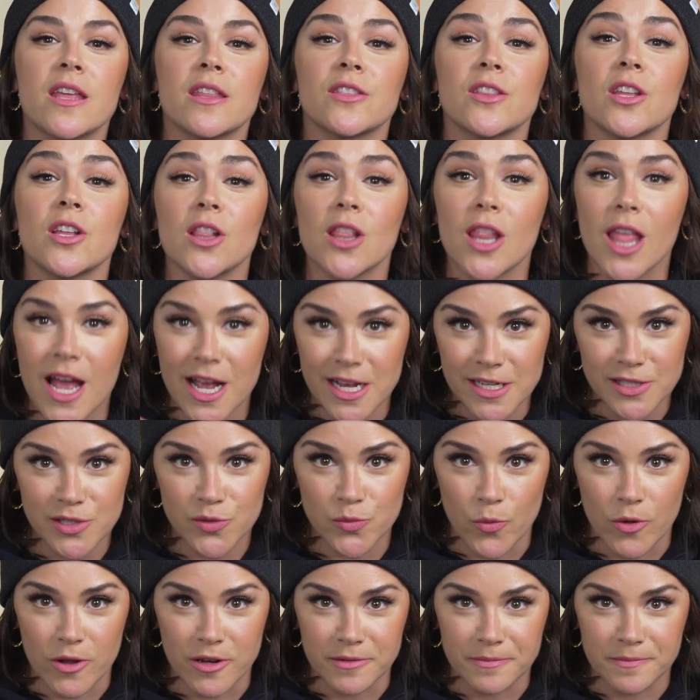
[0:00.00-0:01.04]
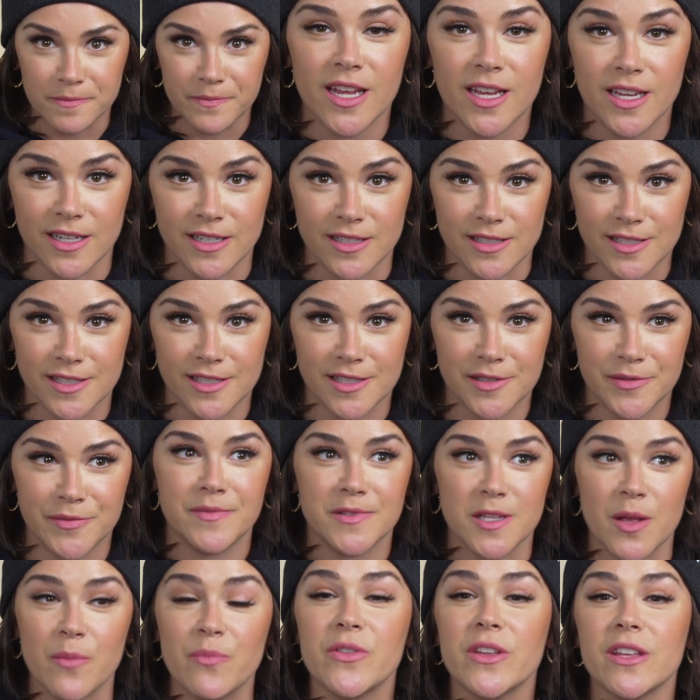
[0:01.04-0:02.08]
The last one is
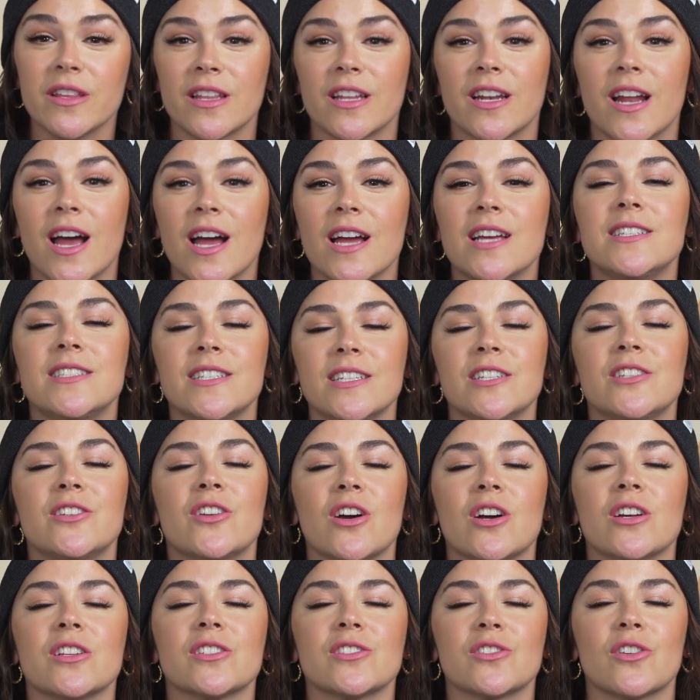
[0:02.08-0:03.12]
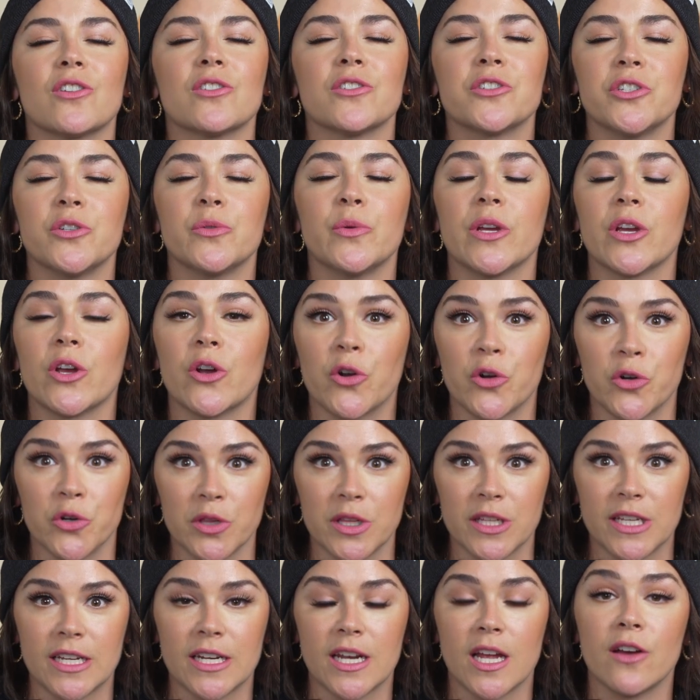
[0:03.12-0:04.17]
something that I did not start doing
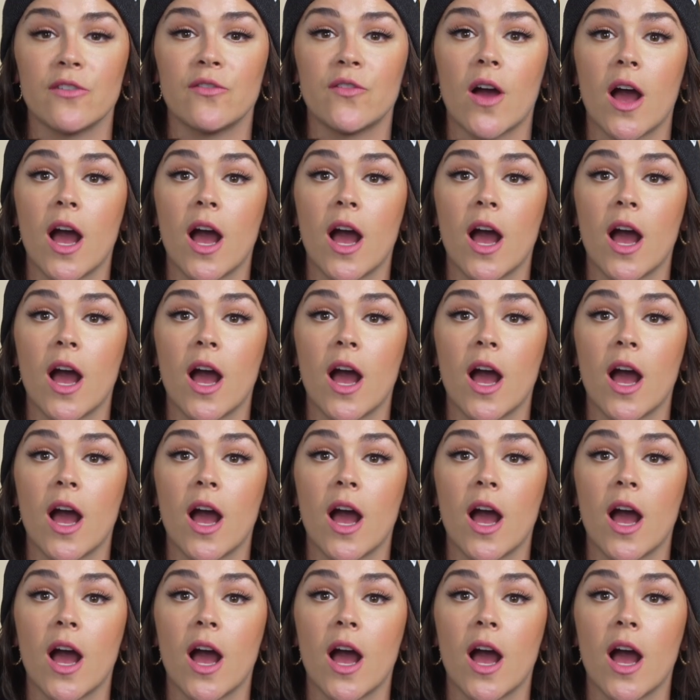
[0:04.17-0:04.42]
early enough.